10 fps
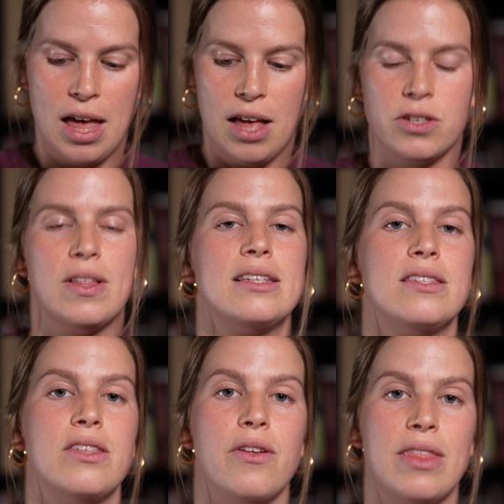So
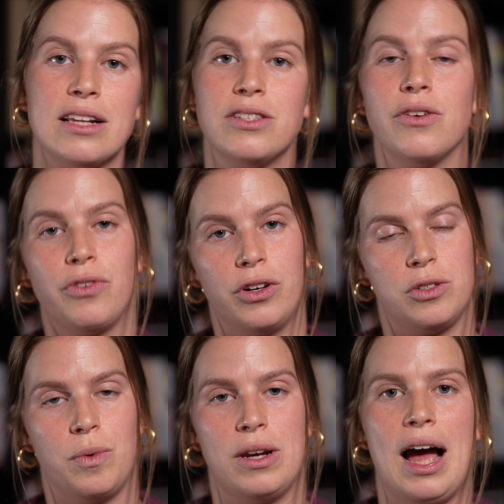that's the
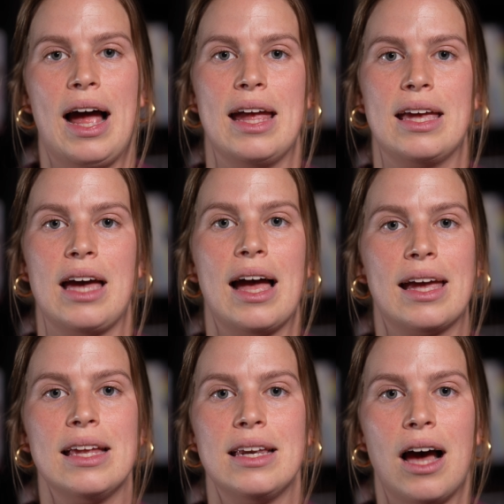first one. I
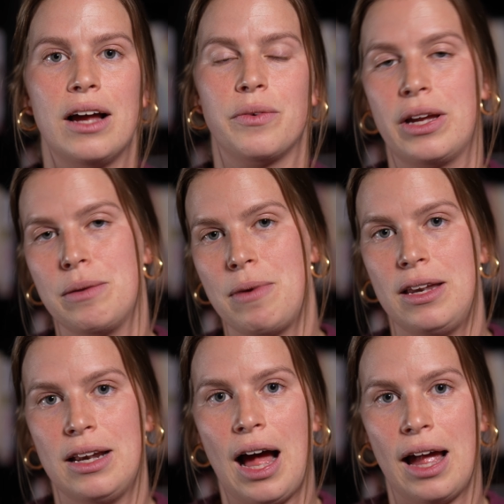cannot recommend
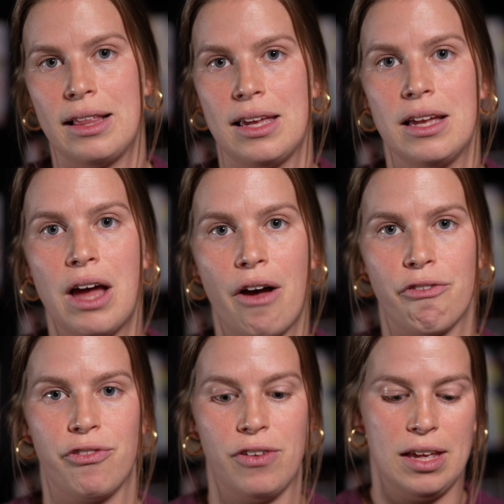it highly
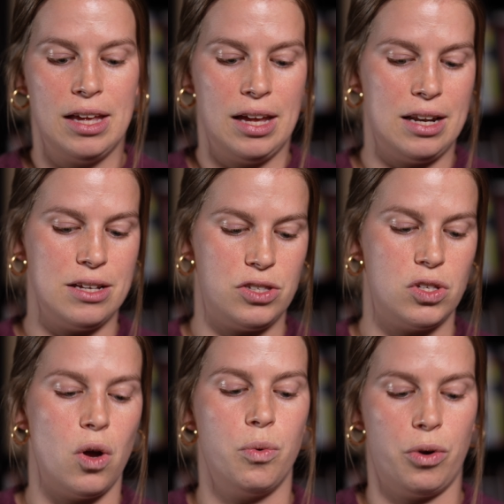enough. It is
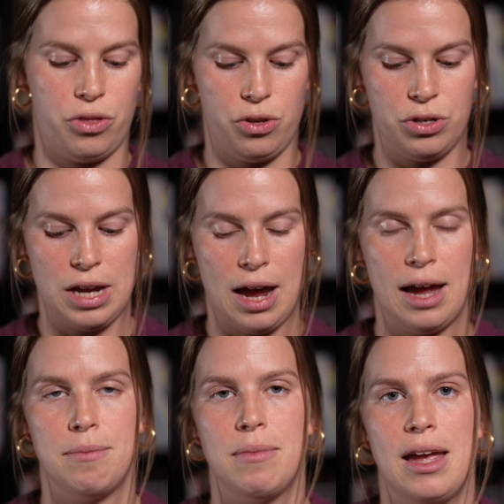so worth your
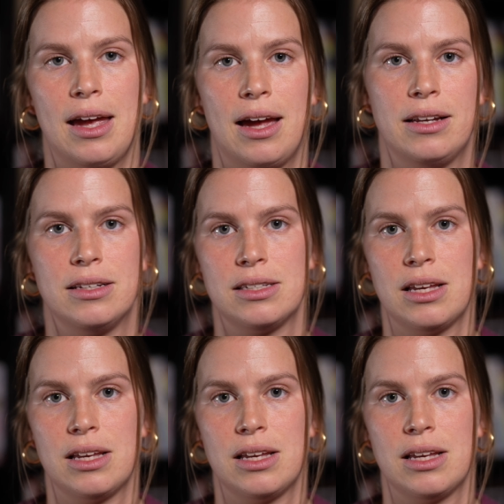time and